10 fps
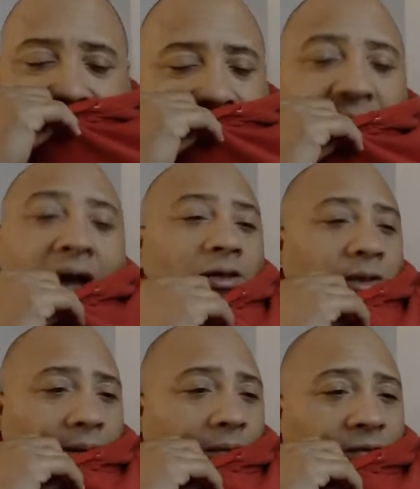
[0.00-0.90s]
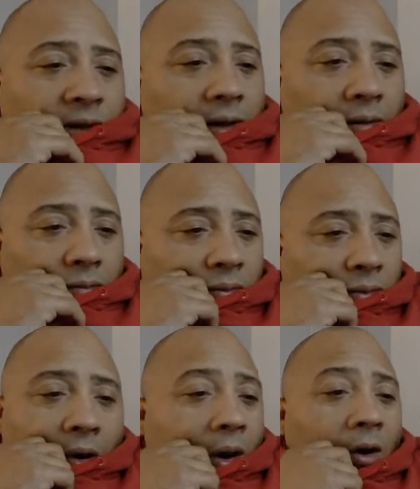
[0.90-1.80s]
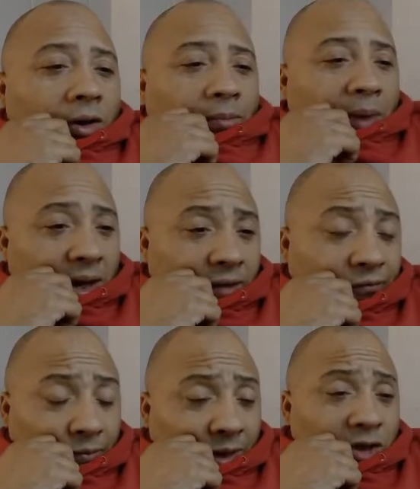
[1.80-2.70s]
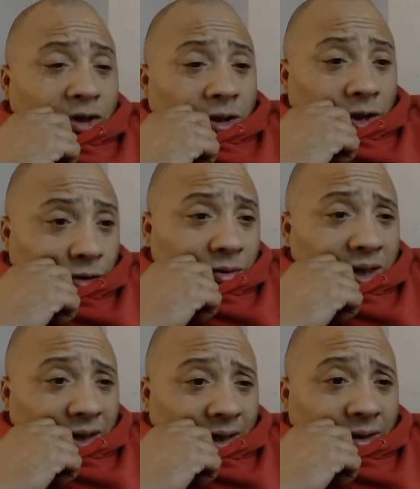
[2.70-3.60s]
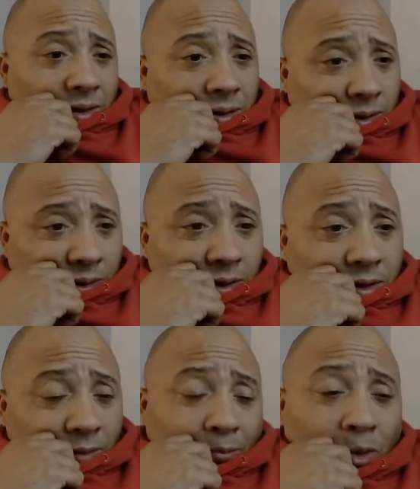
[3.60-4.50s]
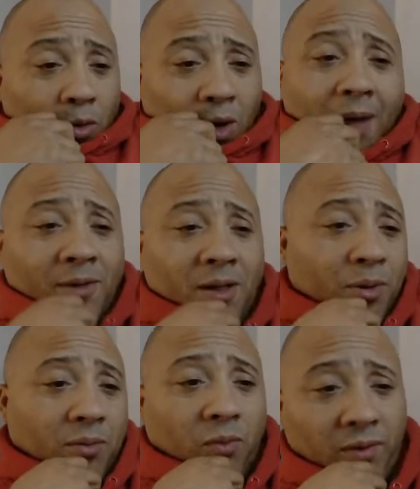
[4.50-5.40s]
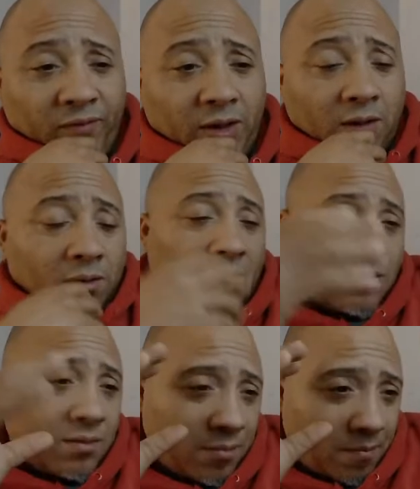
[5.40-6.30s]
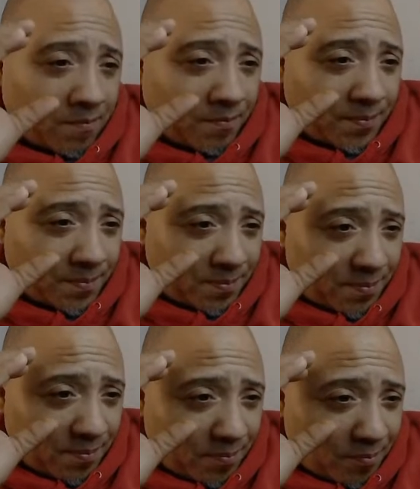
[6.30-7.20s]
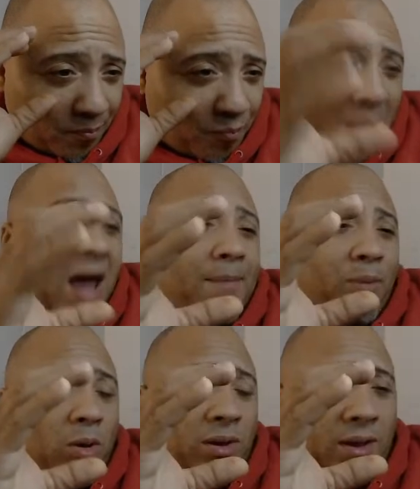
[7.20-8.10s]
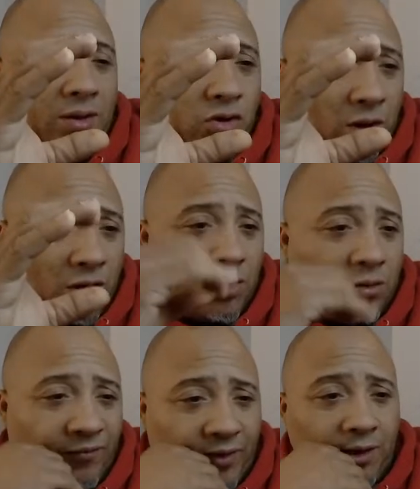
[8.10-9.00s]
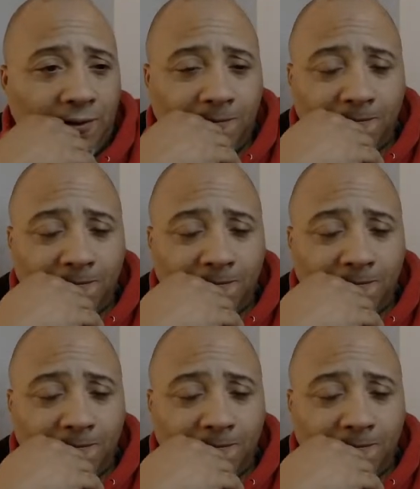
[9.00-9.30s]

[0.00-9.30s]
I should make a video. All the bad information that you can get to bowl, I'm gonna put in one video. That's bad bowling instructional video.